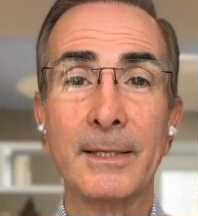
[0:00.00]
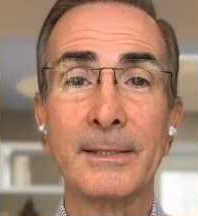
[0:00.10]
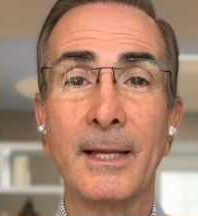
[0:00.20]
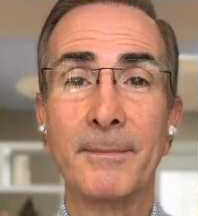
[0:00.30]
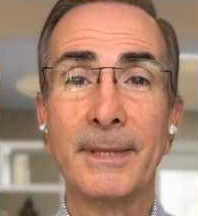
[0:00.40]

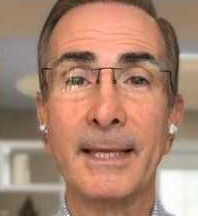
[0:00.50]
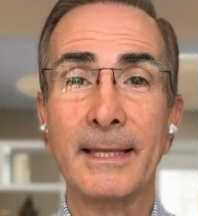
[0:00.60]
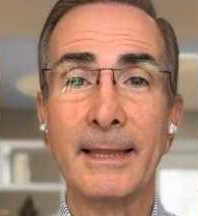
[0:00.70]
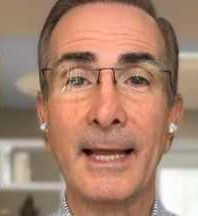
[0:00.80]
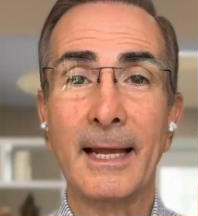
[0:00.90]

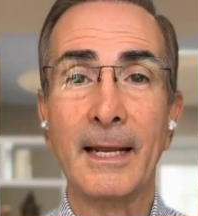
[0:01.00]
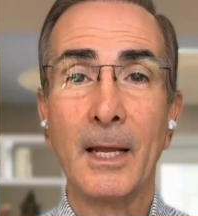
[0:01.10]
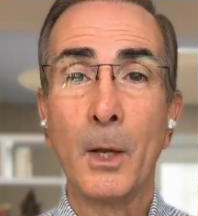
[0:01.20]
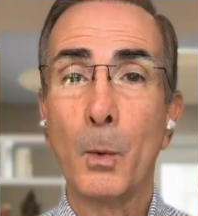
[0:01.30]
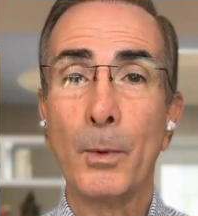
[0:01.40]
something that
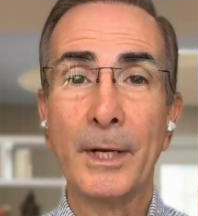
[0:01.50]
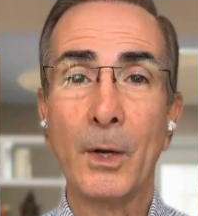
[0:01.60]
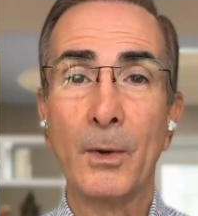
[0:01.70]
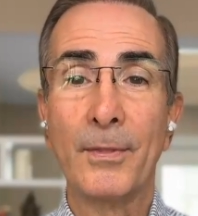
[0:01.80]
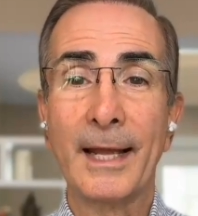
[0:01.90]
we
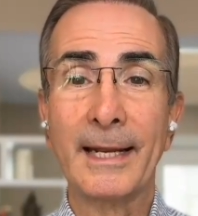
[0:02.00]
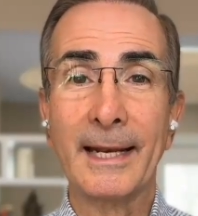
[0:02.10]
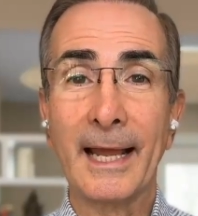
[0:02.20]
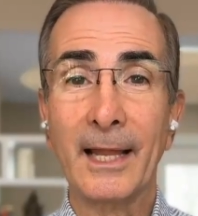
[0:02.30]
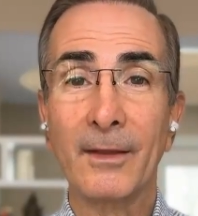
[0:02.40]
know that it
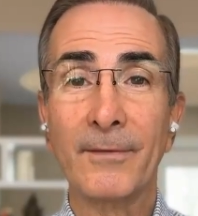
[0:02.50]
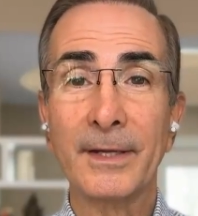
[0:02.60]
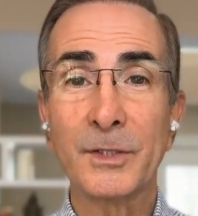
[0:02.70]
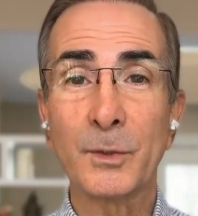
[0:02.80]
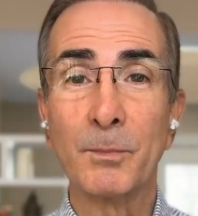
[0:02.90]

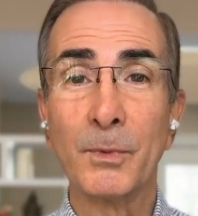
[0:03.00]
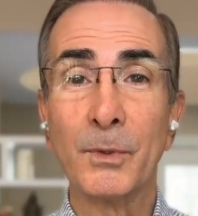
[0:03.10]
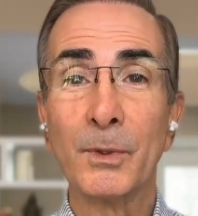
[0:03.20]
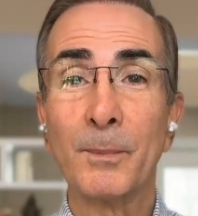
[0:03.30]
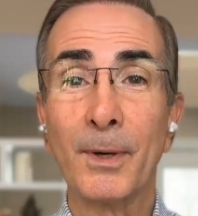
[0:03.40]
elevates
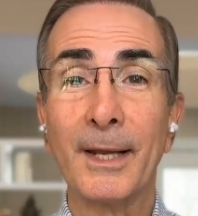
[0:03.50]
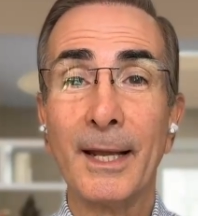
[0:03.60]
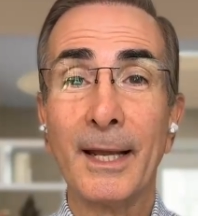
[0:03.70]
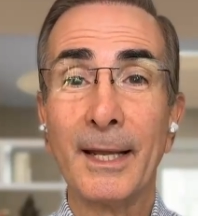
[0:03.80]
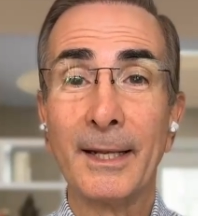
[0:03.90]
mood, but
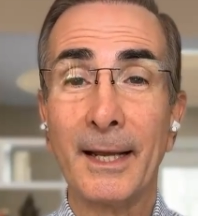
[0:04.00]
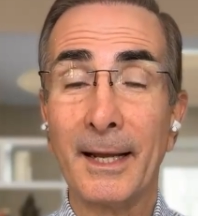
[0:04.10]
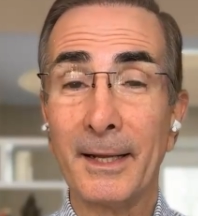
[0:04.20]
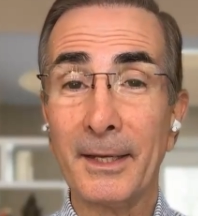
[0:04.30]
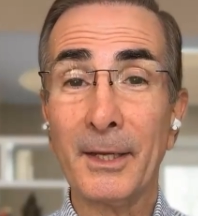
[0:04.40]

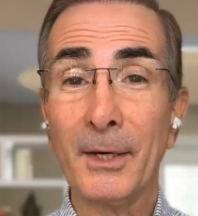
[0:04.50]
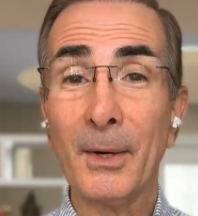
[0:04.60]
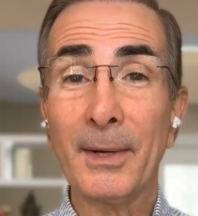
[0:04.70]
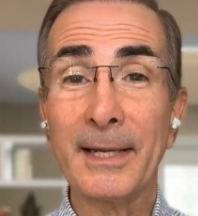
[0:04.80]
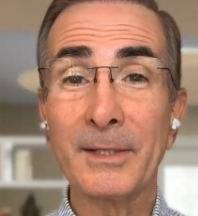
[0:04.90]

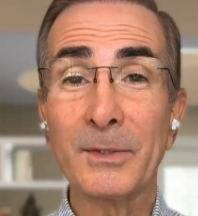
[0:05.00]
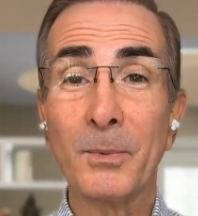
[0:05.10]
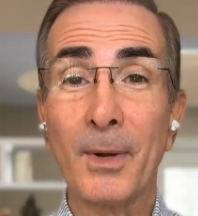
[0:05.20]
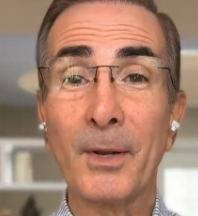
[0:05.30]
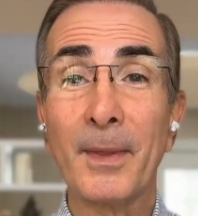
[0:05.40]
it's
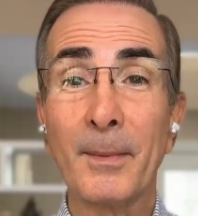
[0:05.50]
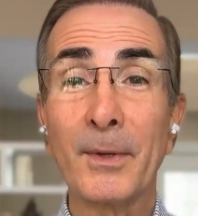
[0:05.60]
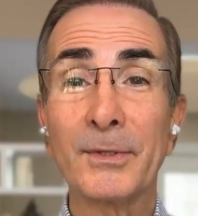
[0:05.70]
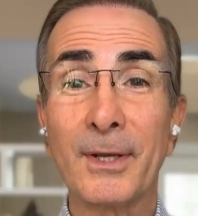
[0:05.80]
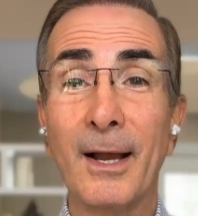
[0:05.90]
one of the
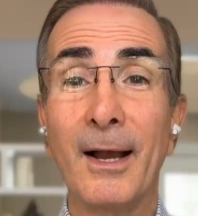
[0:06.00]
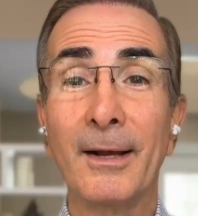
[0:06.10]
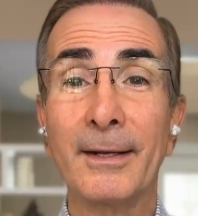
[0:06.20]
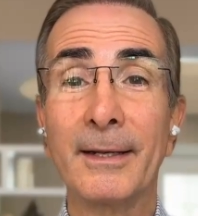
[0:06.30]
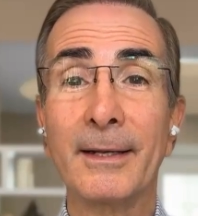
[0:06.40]
most
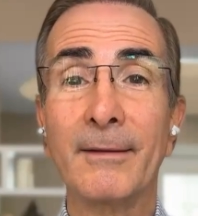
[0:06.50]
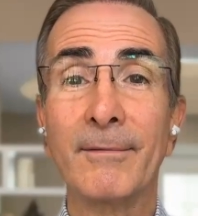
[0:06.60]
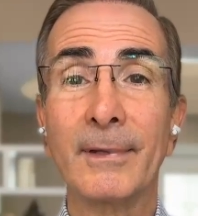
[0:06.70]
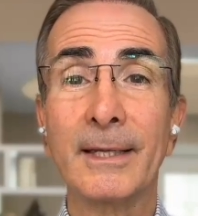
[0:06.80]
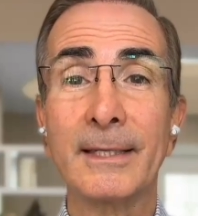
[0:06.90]

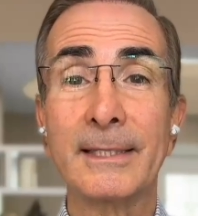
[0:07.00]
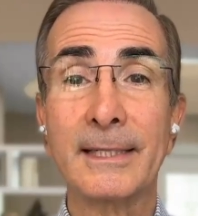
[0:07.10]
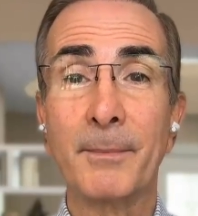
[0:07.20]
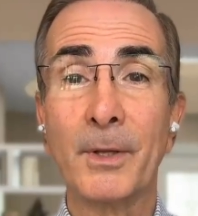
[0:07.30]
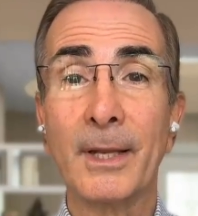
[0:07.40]
cognitively
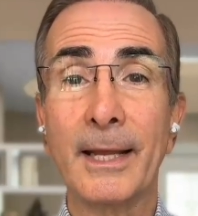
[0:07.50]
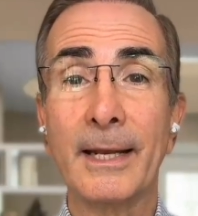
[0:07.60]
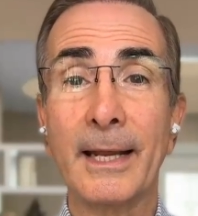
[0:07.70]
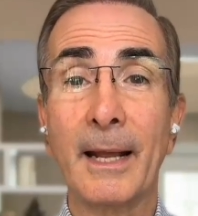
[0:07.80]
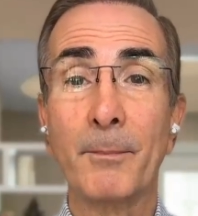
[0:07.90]

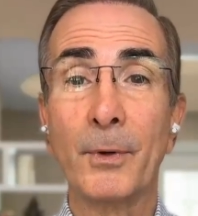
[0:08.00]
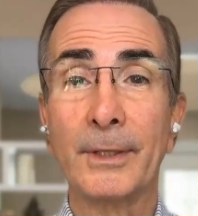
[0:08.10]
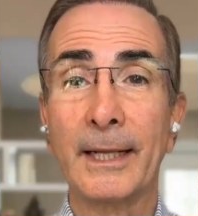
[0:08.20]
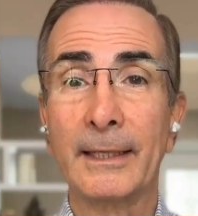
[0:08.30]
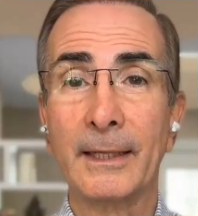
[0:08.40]
stimulating and
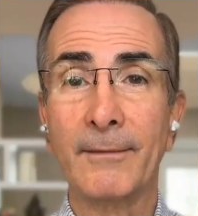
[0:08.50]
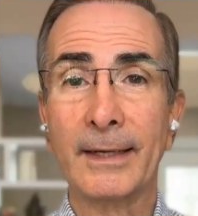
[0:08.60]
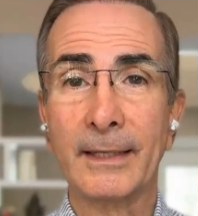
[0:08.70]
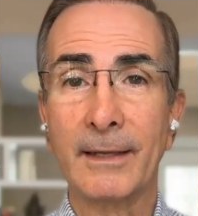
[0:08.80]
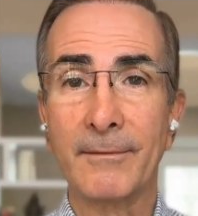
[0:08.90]
protective
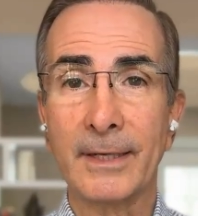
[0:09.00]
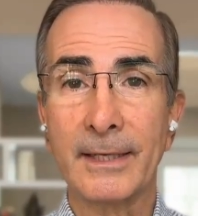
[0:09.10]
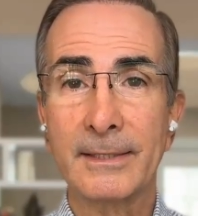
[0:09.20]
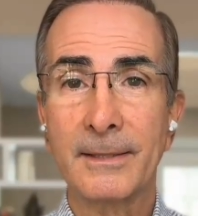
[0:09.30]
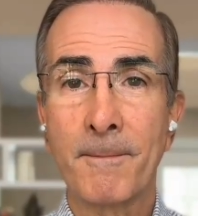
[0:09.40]
activities